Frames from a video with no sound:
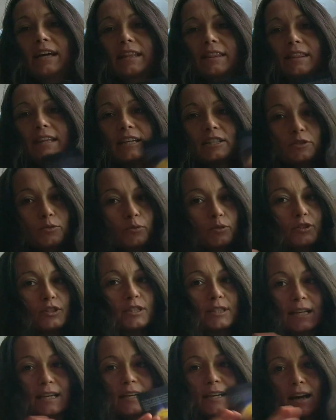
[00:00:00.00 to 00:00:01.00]
Like things will
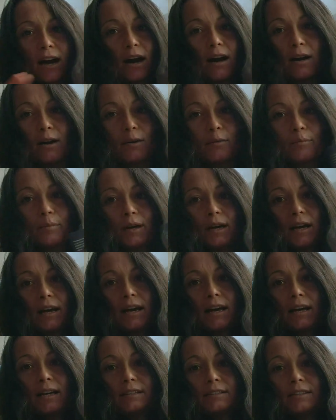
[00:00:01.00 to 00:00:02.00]
sync up,
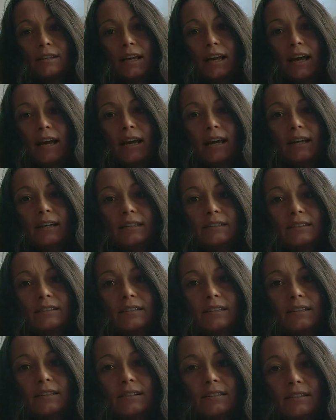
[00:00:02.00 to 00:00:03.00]

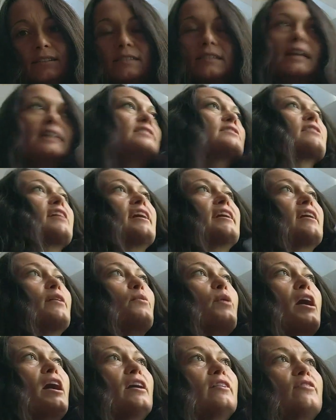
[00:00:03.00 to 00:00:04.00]
and that's like
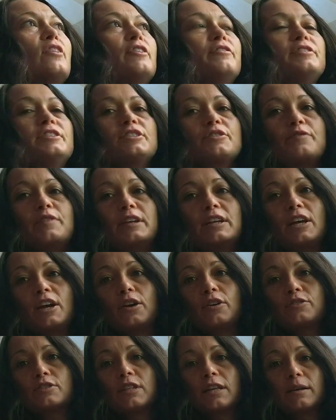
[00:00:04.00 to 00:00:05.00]
why I love these
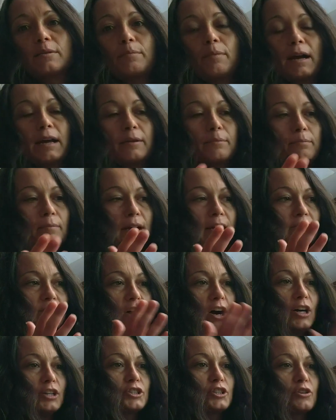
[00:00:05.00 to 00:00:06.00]
videos. Like my
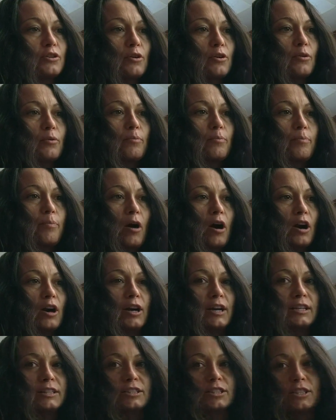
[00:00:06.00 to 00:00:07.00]
logical
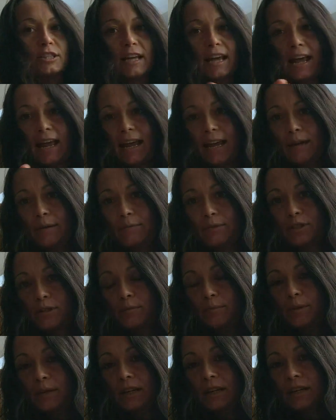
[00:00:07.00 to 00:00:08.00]
part is to aim to
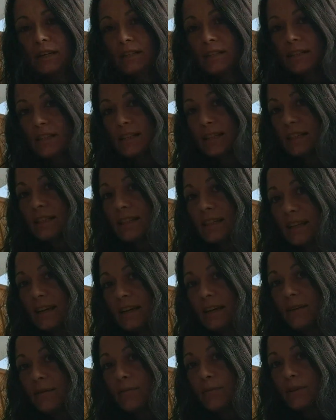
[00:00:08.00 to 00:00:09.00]
be
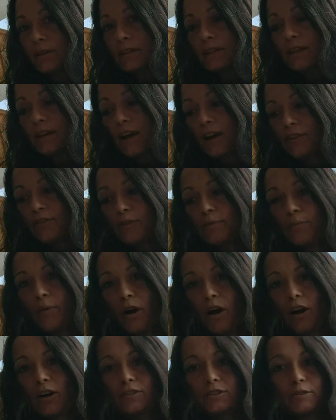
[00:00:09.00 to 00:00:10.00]
consistent, but the other
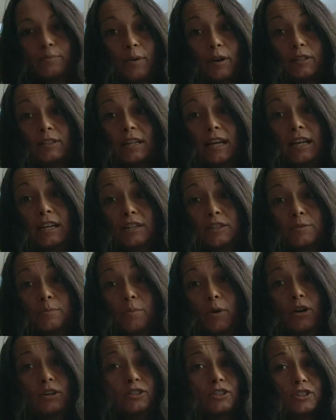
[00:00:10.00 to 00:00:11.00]
part, the spontaneous
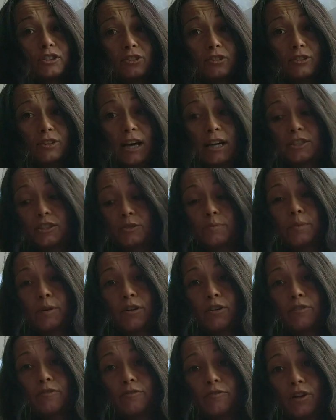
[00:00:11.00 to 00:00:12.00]
part, just let
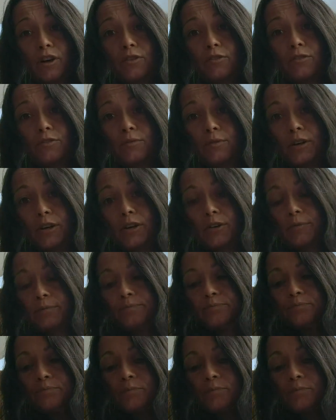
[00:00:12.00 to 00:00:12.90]
spirit flow through.